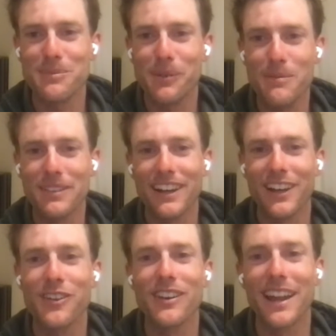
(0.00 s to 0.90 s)
disappointment
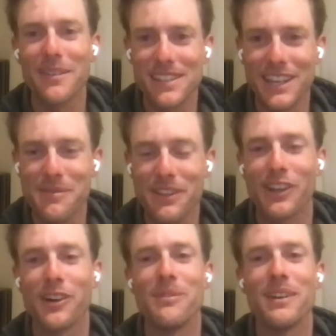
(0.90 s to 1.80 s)
that I couldn't come to him
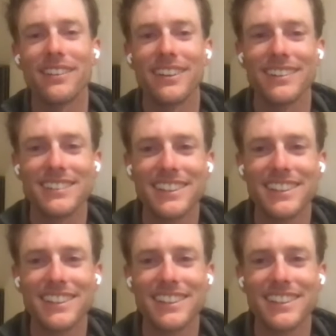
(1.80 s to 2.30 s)
with a gold medal.